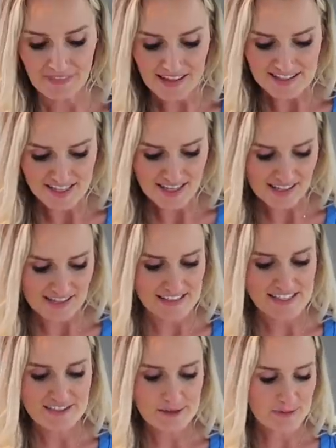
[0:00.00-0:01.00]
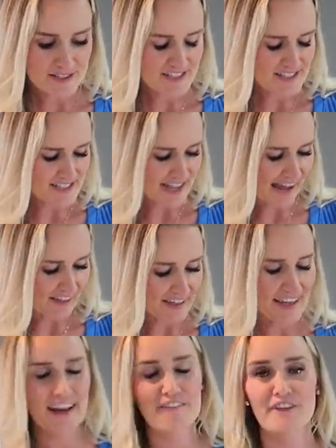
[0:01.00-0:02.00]
that's it. Easy peasy
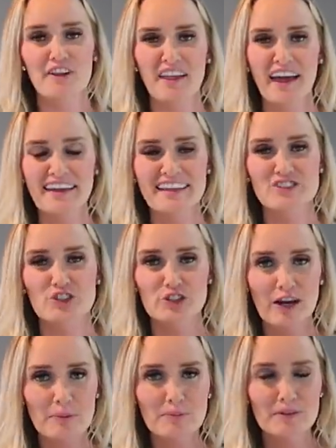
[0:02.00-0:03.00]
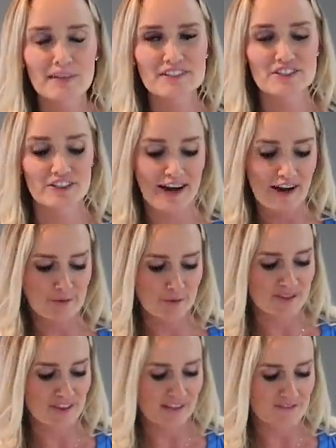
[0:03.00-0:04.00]
salad, and I feel like it's a crowd pleaser.
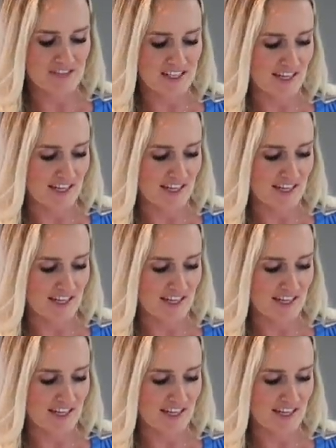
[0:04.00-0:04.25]
Everyone loves